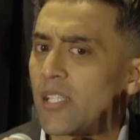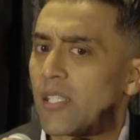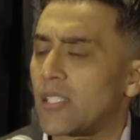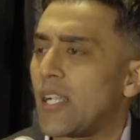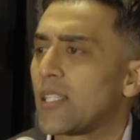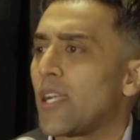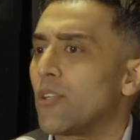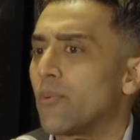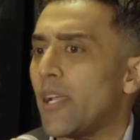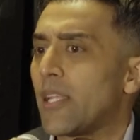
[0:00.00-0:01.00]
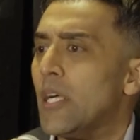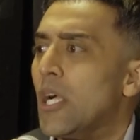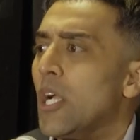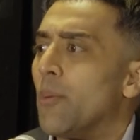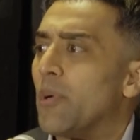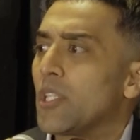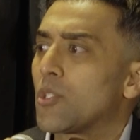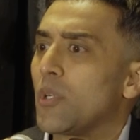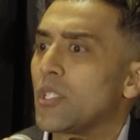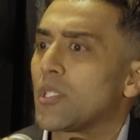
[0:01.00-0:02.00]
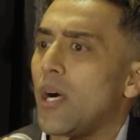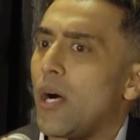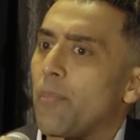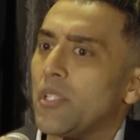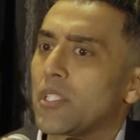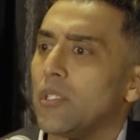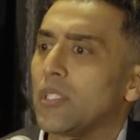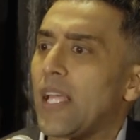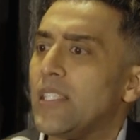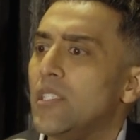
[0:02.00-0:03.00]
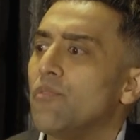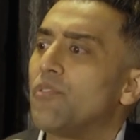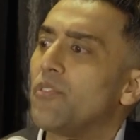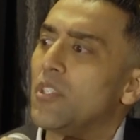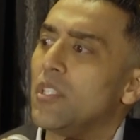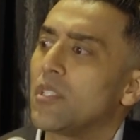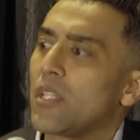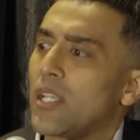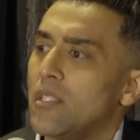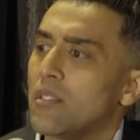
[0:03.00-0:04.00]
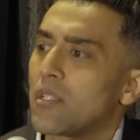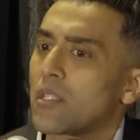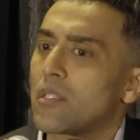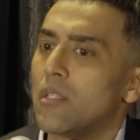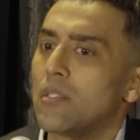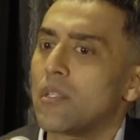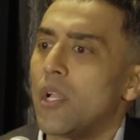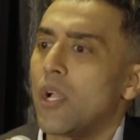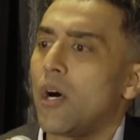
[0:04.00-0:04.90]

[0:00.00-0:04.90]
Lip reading: getting the exact title right. But this was up until 1950s and 1960s,